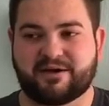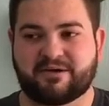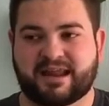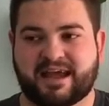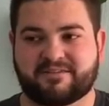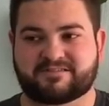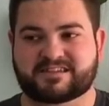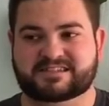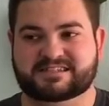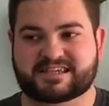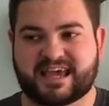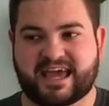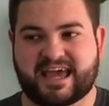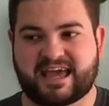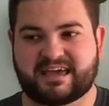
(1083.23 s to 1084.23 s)
I would have to
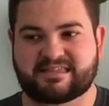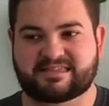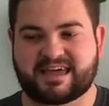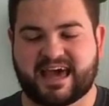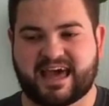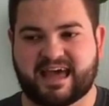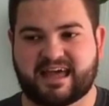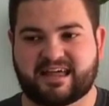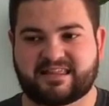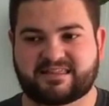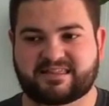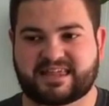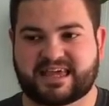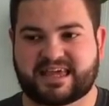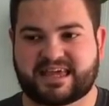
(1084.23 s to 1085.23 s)
say that
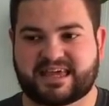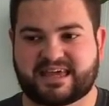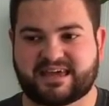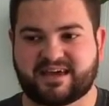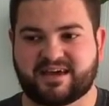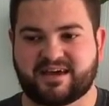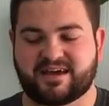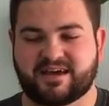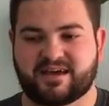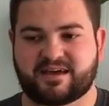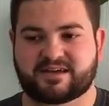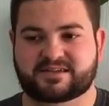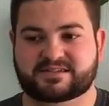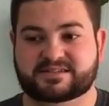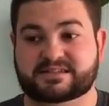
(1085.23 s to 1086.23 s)
the
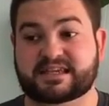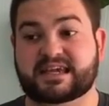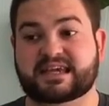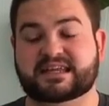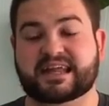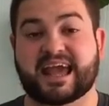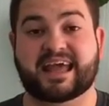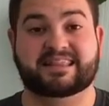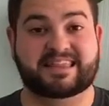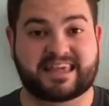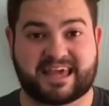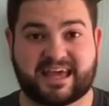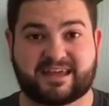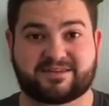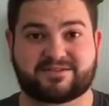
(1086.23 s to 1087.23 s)
scene at
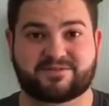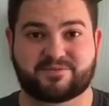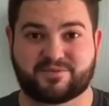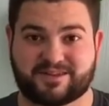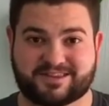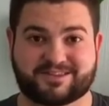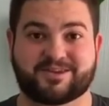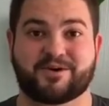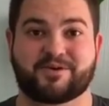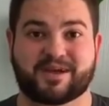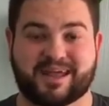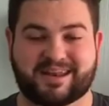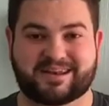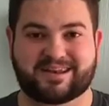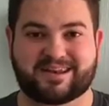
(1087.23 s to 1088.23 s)
the end with
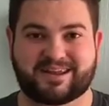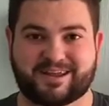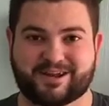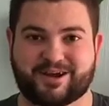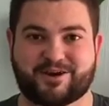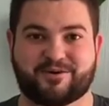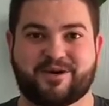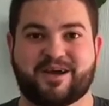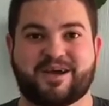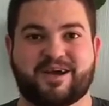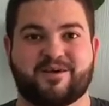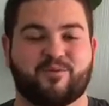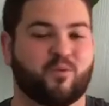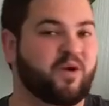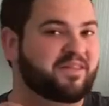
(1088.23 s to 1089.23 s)
Logan, you know,
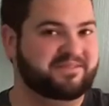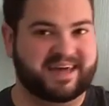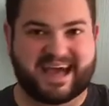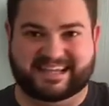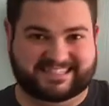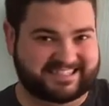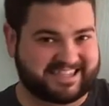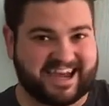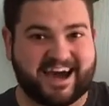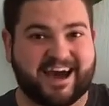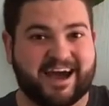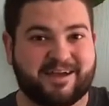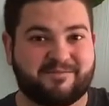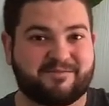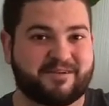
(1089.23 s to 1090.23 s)
one last
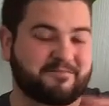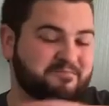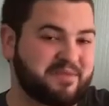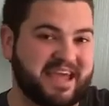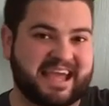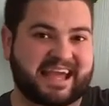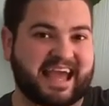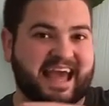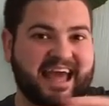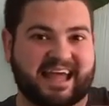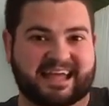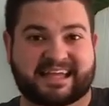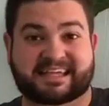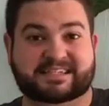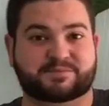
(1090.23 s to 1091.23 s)
time being
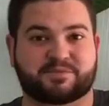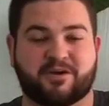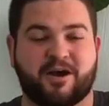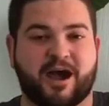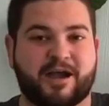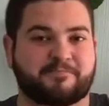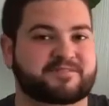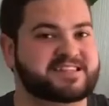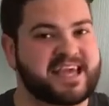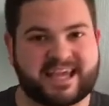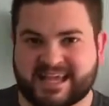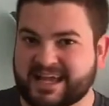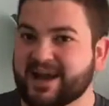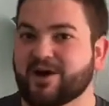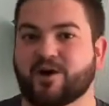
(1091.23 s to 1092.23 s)
at his prime,
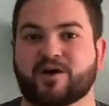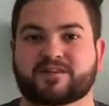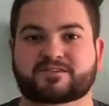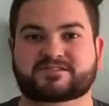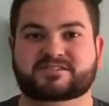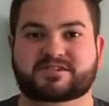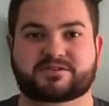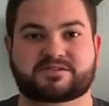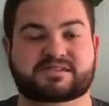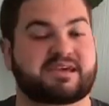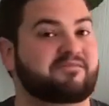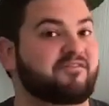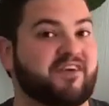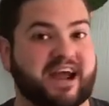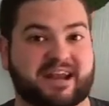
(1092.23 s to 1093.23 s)
taking out all those dudes
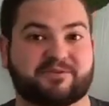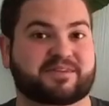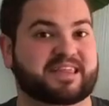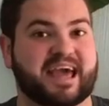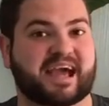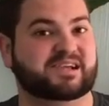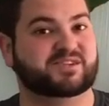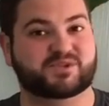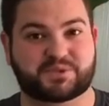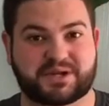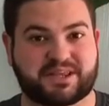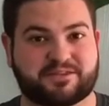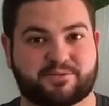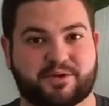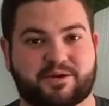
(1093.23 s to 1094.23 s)
and fighting with
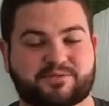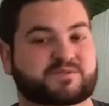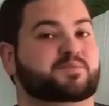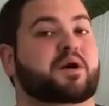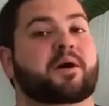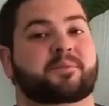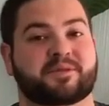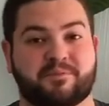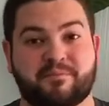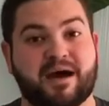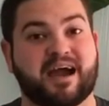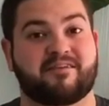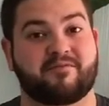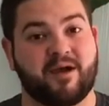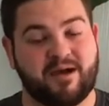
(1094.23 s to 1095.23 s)
X-23 was probably
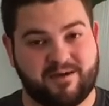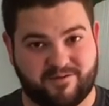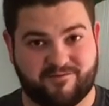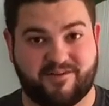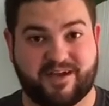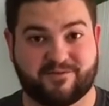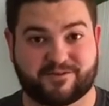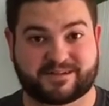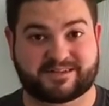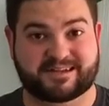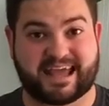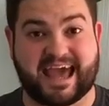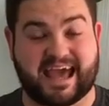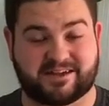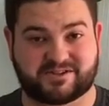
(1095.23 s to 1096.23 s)
my favorite
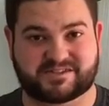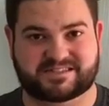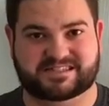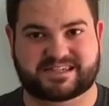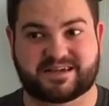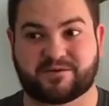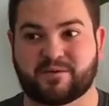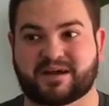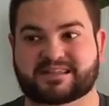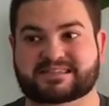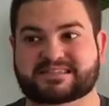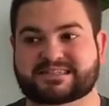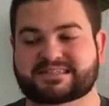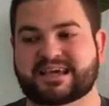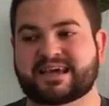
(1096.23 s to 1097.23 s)
action
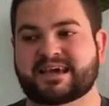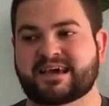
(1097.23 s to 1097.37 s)
sequence.